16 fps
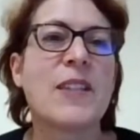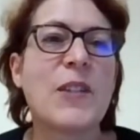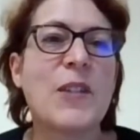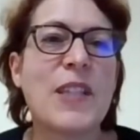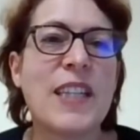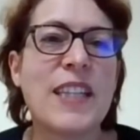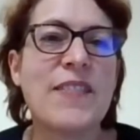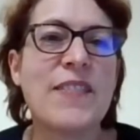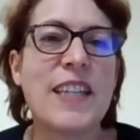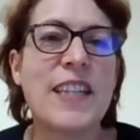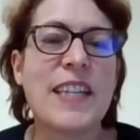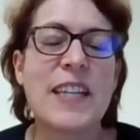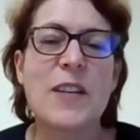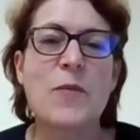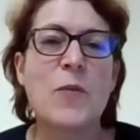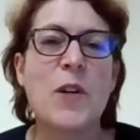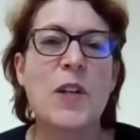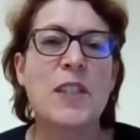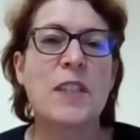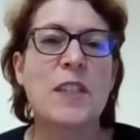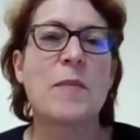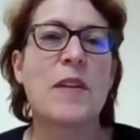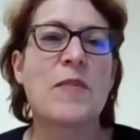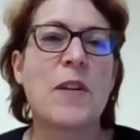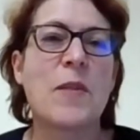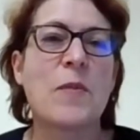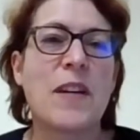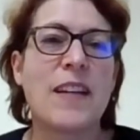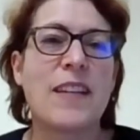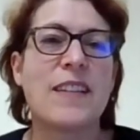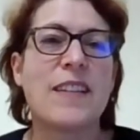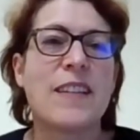Good evening and welcome
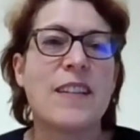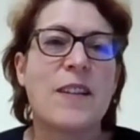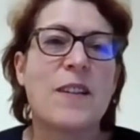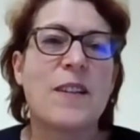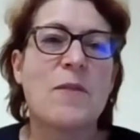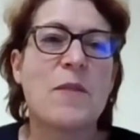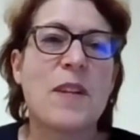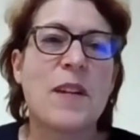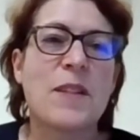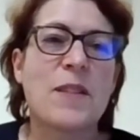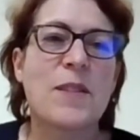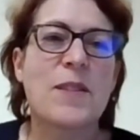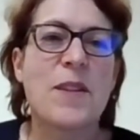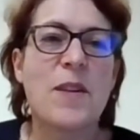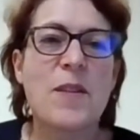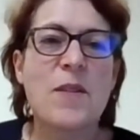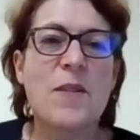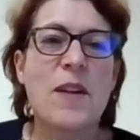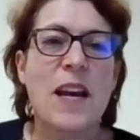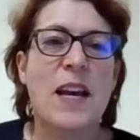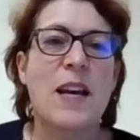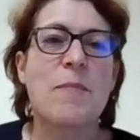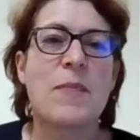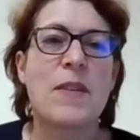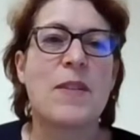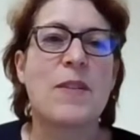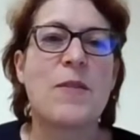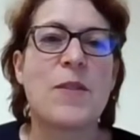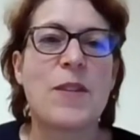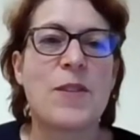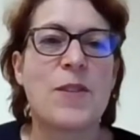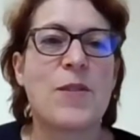everyone. We are so happy you
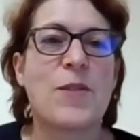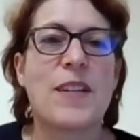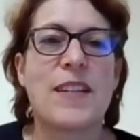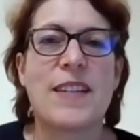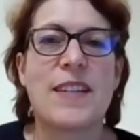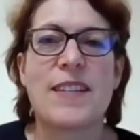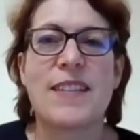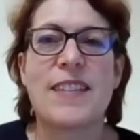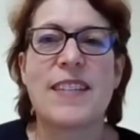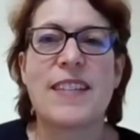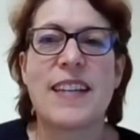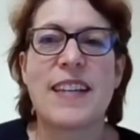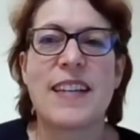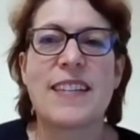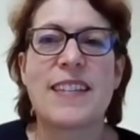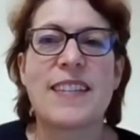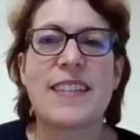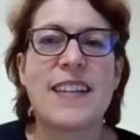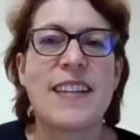could join us tonight.